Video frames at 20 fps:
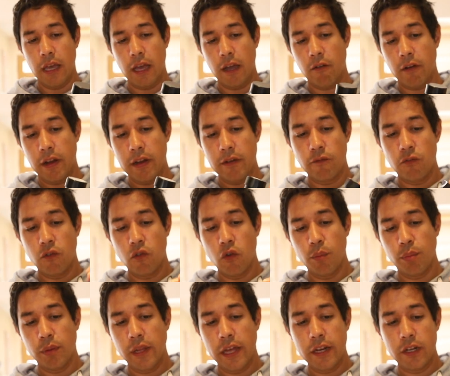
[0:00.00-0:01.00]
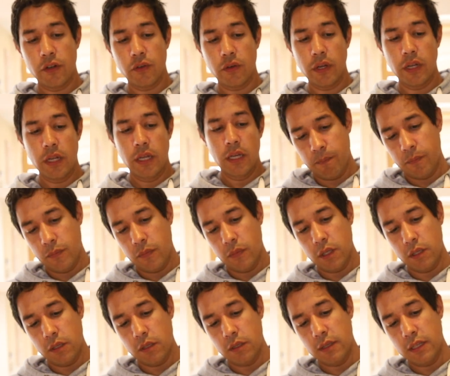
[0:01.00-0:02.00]
are great for planetary.
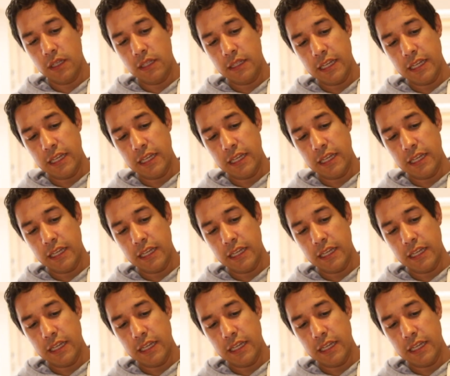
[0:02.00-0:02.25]
This is the